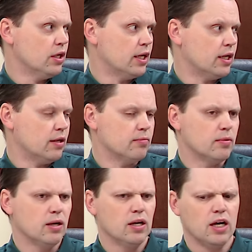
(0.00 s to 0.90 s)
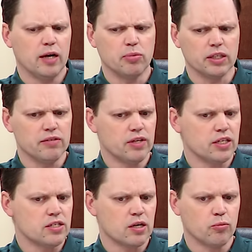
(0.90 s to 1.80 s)
Um, I believe that
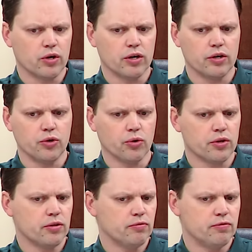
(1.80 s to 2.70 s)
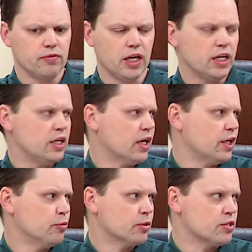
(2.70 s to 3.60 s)
it's somewhere north of 80,
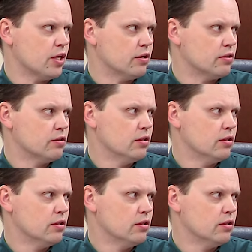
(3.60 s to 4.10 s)
90%.